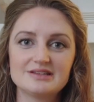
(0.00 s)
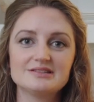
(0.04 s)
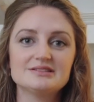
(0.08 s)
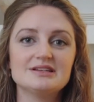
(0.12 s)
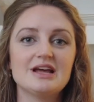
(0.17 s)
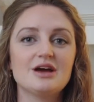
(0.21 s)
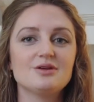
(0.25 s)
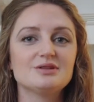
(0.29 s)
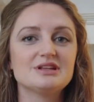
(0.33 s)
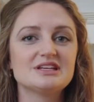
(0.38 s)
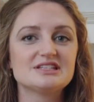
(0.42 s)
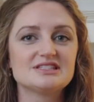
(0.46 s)

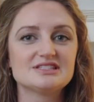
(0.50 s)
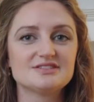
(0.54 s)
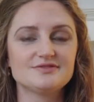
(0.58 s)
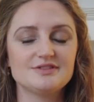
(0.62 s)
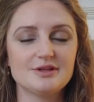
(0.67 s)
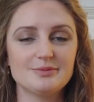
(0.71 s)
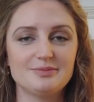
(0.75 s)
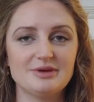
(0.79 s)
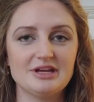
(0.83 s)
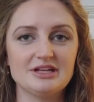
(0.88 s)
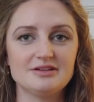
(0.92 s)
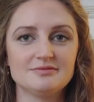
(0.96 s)
Now let's
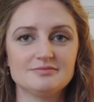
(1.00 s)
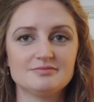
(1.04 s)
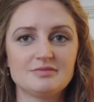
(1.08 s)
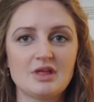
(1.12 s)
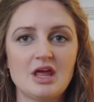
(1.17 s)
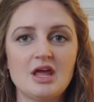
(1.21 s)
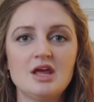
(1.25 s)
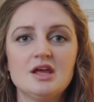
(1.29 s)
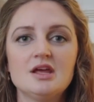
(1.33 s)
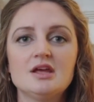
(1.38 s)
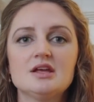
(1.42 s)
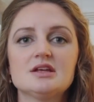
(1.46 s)
flip it.
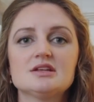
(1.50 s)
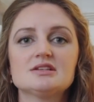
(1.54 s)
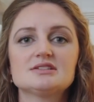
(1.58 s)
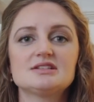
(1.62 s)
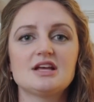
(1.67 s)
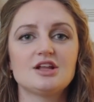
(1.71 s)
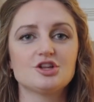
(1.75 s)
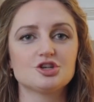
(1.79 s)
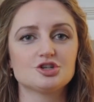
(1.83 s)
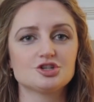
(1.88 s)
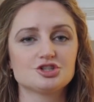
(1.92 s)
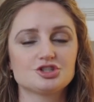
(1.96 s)

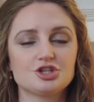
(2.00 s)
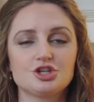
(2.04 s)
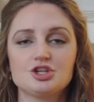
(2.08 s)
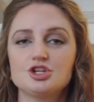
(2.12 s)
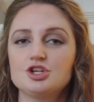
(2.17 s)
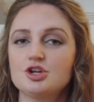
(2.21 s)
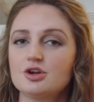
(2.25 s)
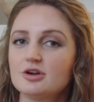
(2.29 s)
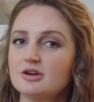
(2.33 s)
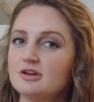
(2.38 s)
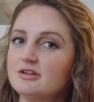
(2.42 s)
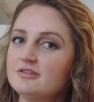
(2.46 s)
Sellers,
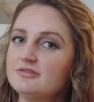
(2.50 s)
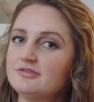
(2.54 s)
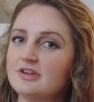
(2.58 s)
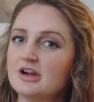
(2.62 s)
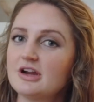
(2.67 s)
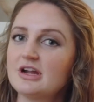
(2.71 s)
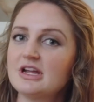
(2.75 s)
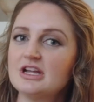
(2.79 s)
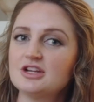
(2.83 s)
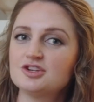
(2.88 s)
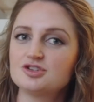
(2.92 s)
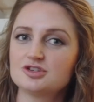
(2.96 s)
you're in a
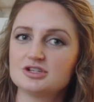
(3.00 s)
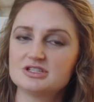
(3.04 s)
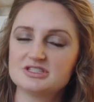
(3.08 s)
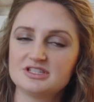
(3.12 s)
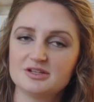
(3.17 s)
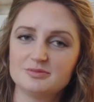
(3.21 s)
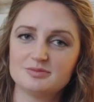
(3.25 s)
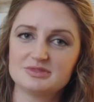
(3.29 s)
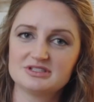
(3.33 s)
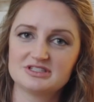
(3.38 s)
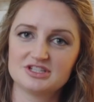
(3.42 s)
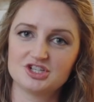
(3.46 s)
very
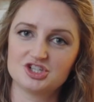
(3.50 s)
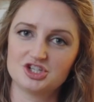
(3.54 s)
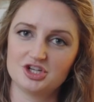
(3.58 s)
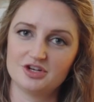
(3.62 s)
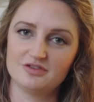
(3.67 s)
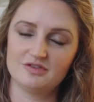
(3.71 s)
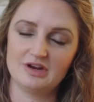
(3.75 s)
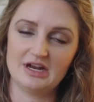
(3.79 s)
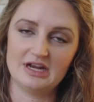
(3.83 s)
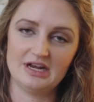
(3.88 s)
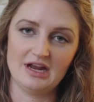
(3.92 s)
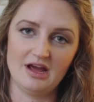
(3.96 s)
interesting position
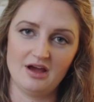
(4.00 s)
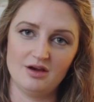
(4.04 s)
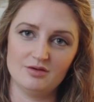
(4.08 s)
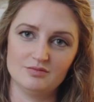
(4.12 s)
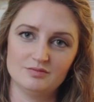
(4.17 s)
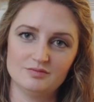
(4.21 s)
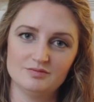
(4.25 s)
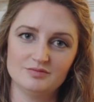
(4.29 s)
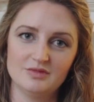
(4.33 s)
right now.